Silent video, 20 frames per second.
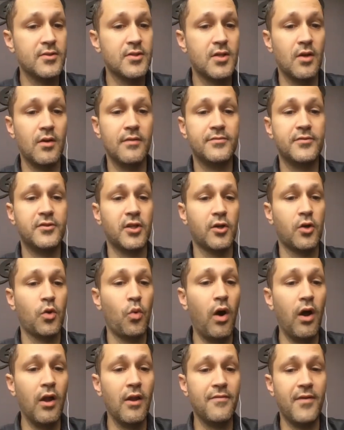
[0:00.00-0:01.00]
So if you're
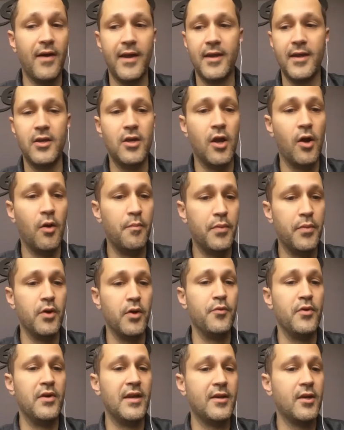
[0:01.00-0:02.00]
qualifying,
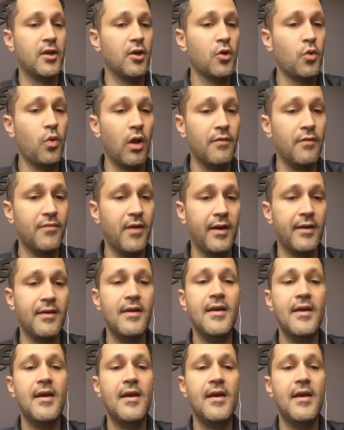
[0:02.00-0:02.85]
boom, you need to go to qualifying.